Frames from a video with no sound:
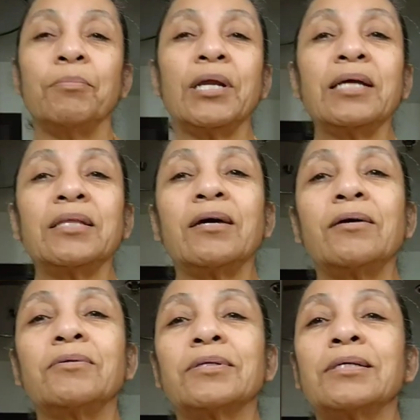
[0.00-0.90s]
But I
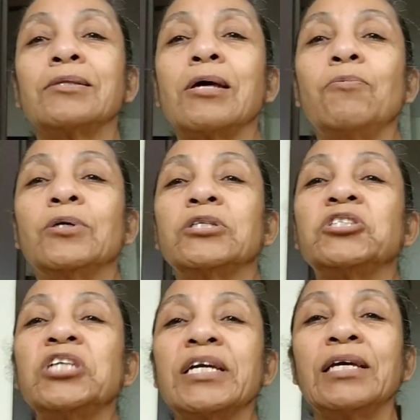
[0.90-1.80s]
thought because I wanted
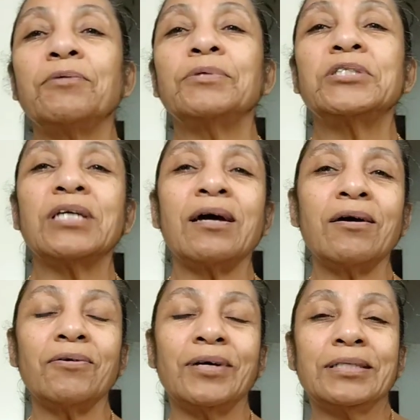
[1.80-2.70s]
to check in with
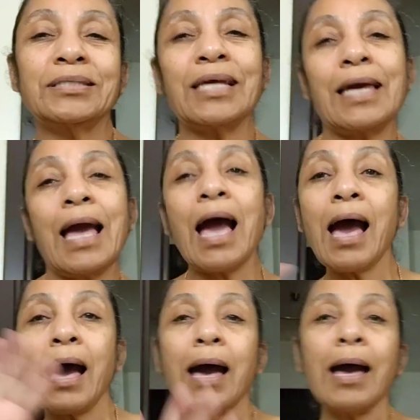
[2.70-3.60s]
y'all and say
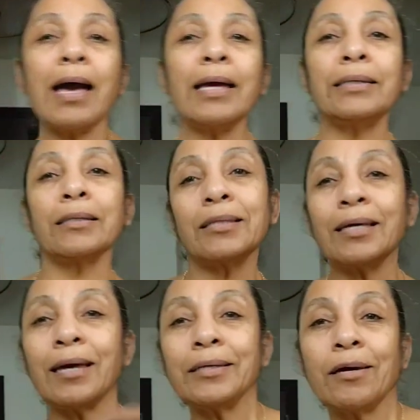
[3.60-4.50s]
hi and see
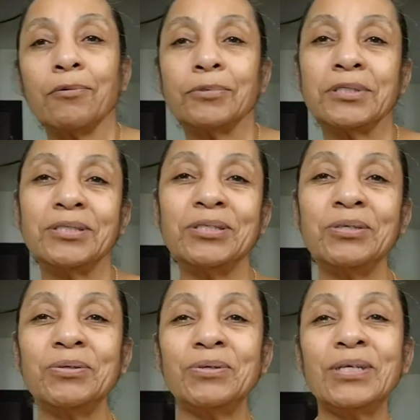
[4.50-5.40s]
how y'all was
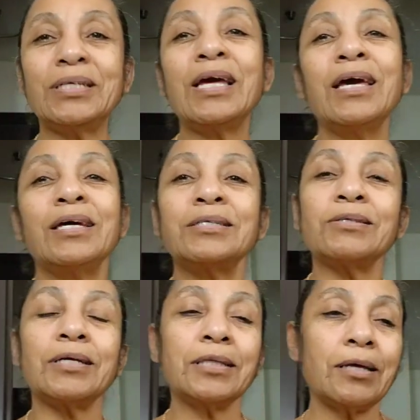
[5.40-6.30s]
doing.
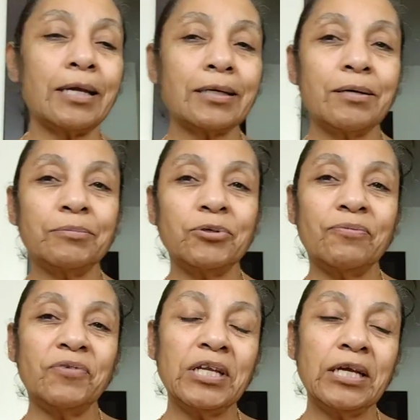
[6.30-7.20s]
So I thought I'd come do
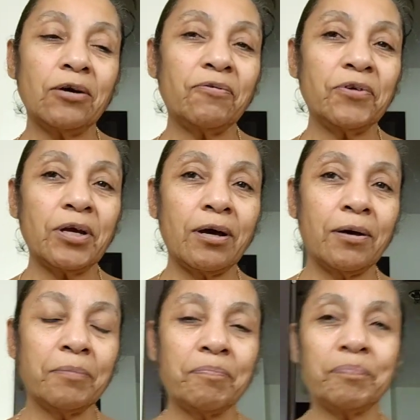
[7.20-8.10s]
a video for
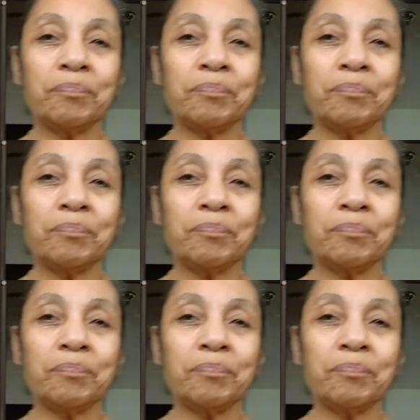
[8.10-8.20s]
y'all.